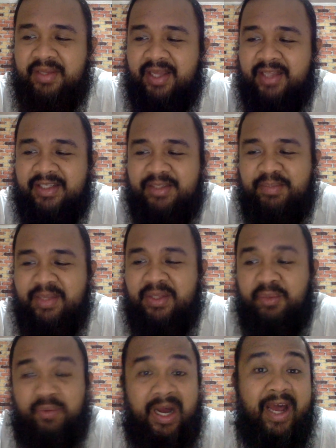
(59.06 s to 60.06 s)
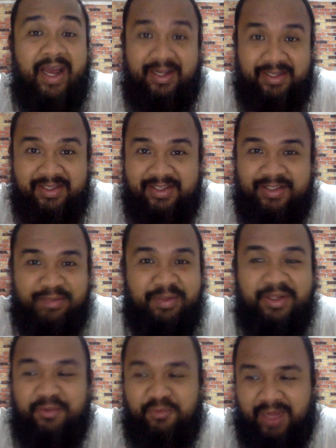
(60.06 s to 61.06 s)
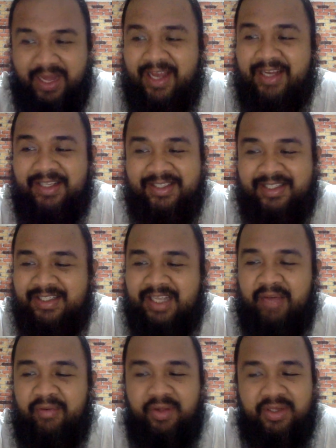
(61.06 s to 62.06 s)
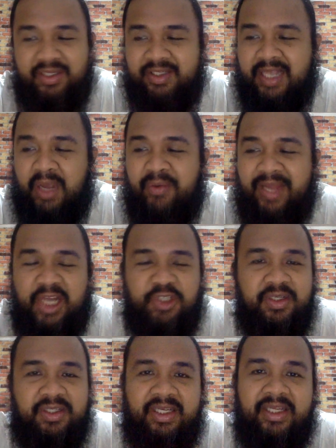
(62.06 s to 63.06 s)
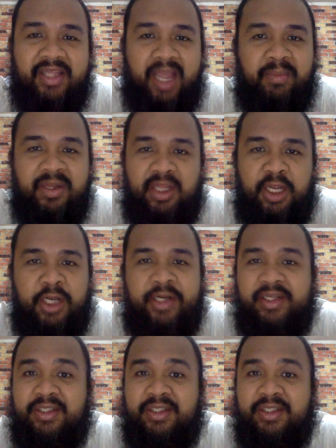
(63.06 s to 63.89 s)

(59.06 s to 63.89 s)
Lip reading: It's been a while since I would actually see Damian Lillard.